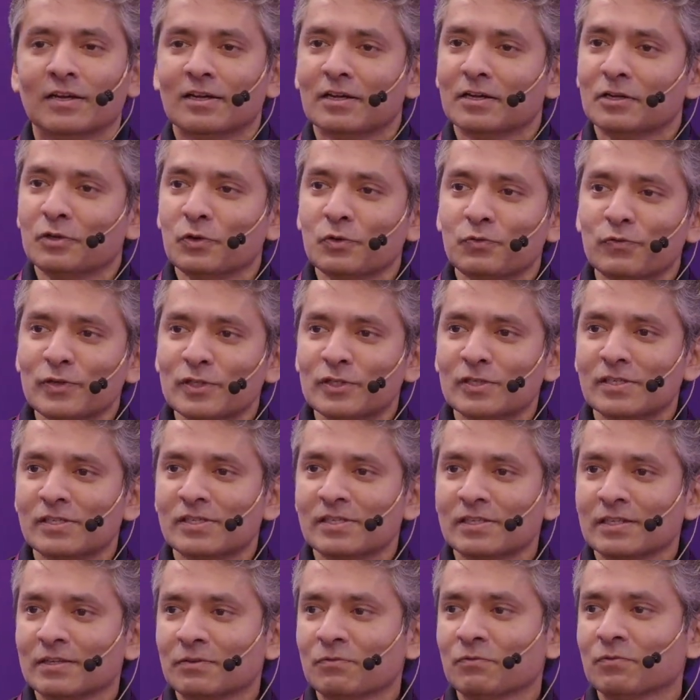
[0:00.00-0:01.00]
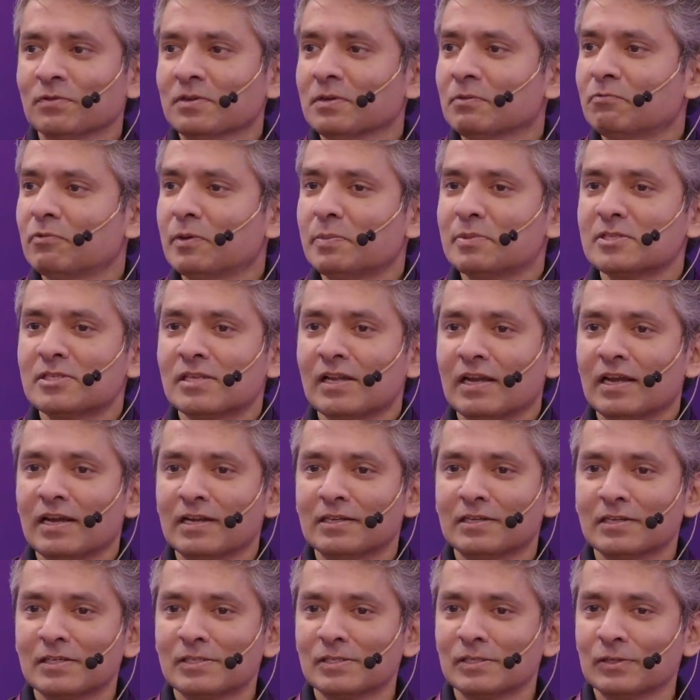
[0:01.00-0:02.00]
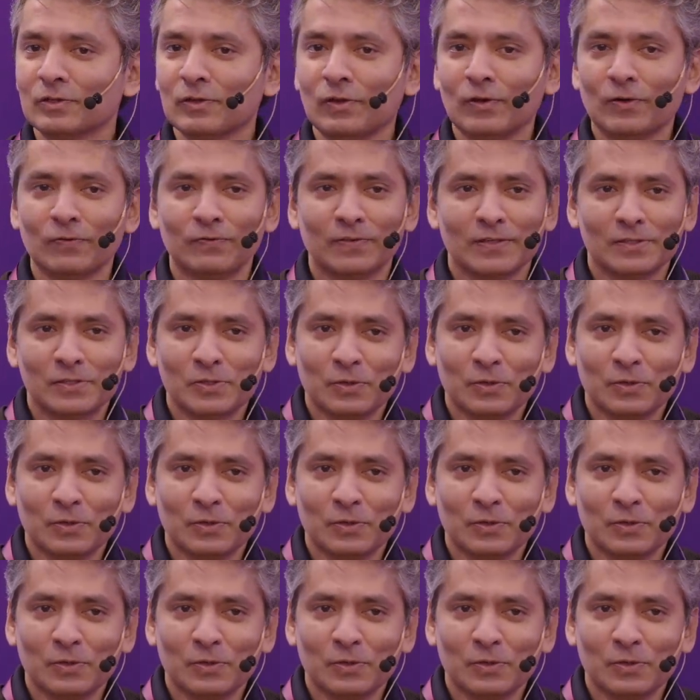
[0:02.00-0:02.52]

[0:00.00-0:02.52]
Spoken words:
new features in VPC lattice and all of that.